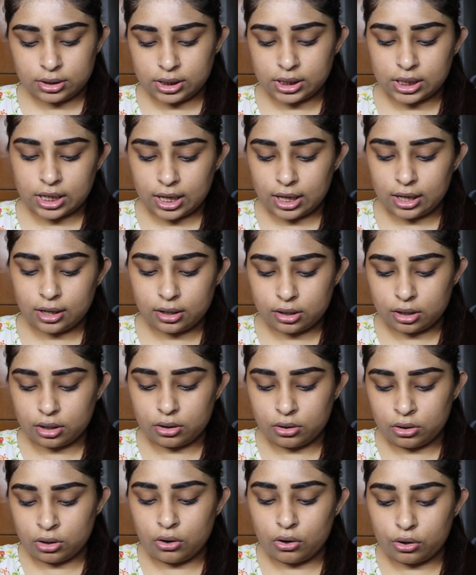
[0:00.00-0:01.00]
take
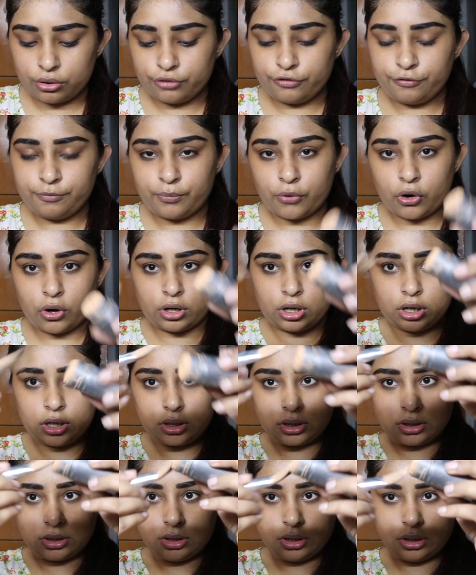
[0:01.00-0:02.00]
a lot of
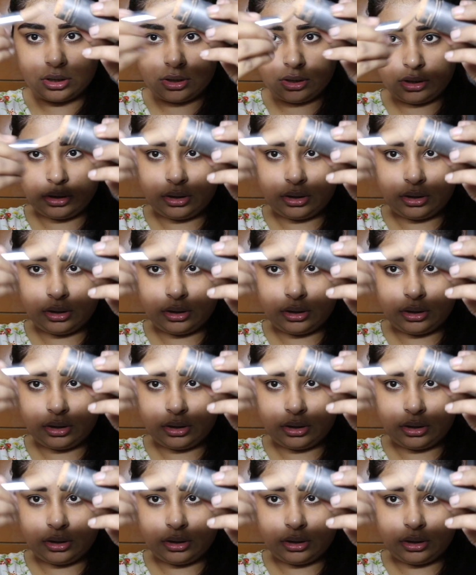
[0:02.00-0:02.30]
product